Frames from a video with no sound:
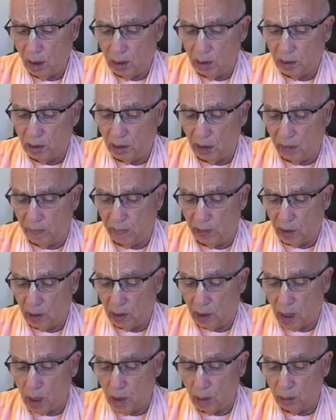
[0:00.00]

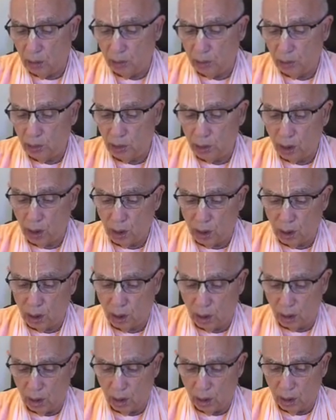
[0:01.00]

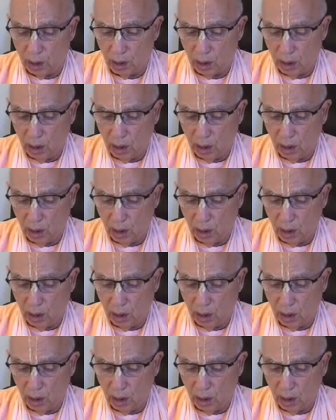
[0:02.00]
Sevakanuchar.